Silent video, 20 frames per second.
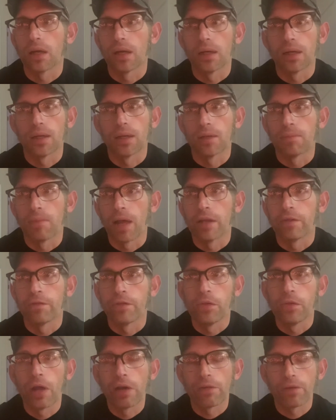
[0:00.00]
And if you
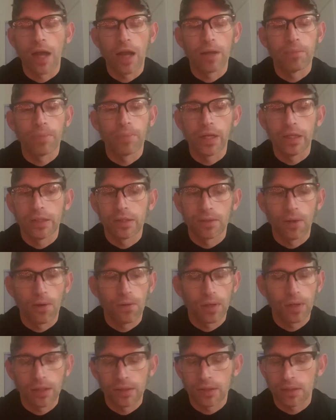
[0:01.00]
never had Bates
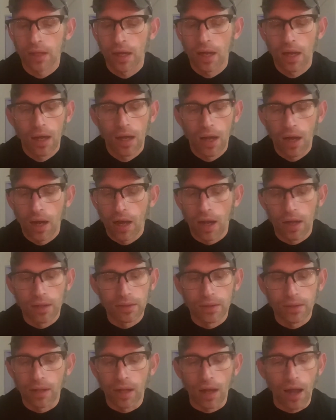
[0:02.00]
Donuts,
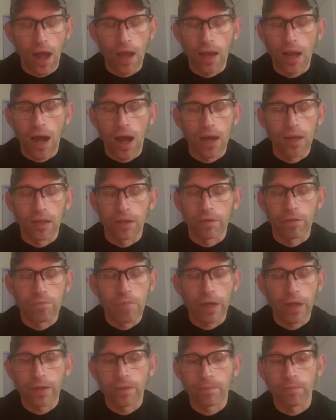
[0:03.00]
I highly
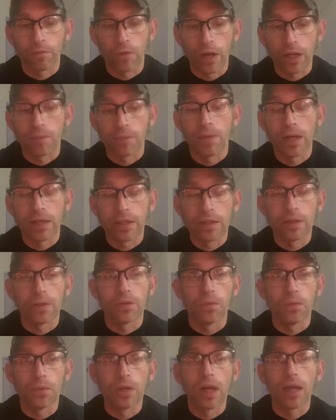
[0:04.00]
recommend
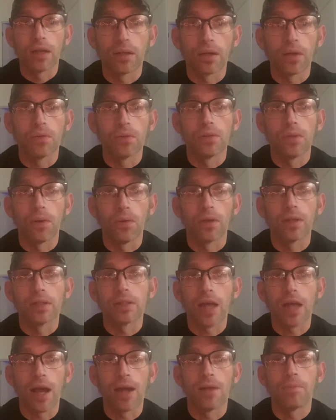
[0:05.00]
you getting donuts
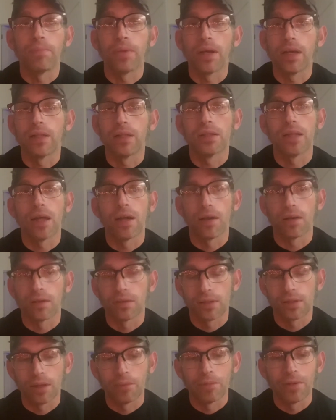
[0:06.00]
at Bates. They are
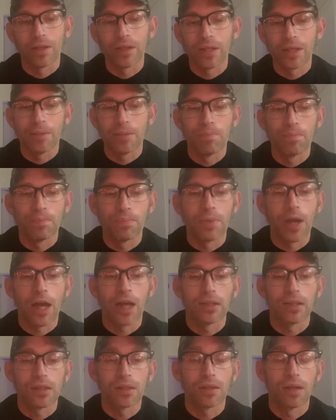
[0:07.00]
some of the
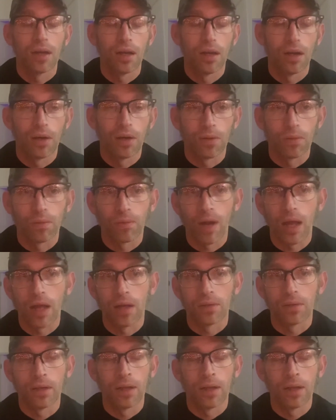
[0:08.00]
best around.